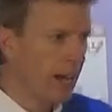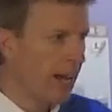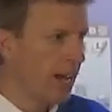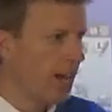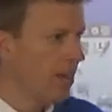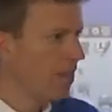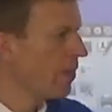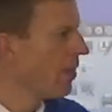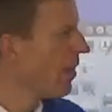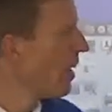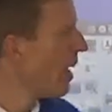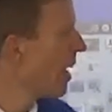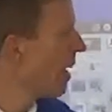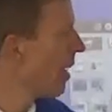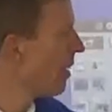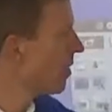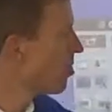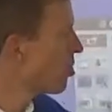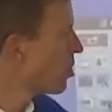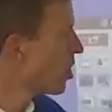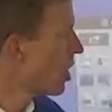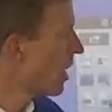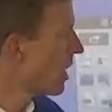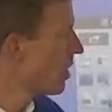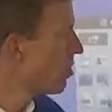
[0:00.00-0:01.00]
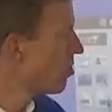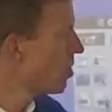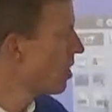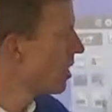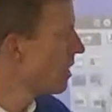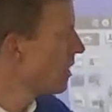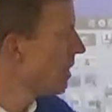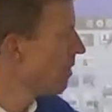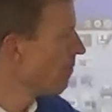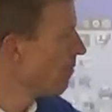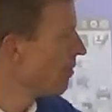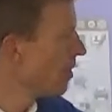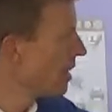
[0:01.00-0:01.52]
and then change the
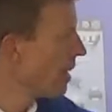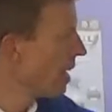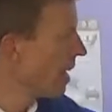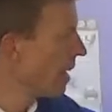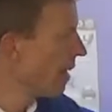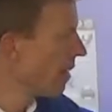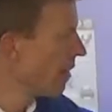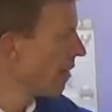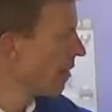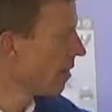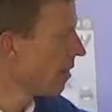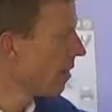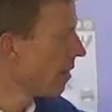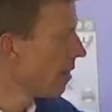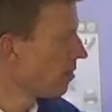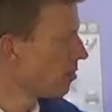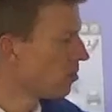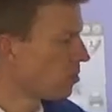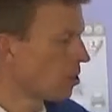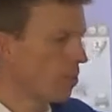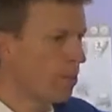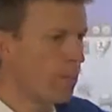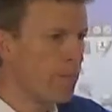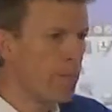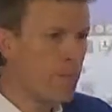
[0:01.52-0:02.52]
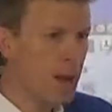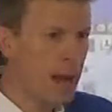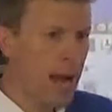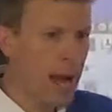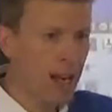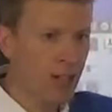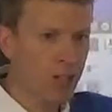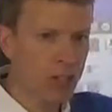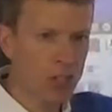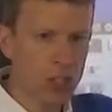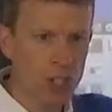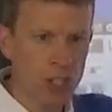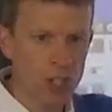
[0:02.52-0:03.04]
dividend to
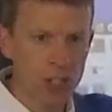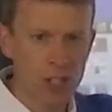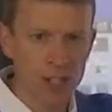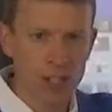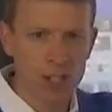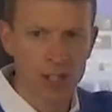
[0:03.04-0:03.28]
match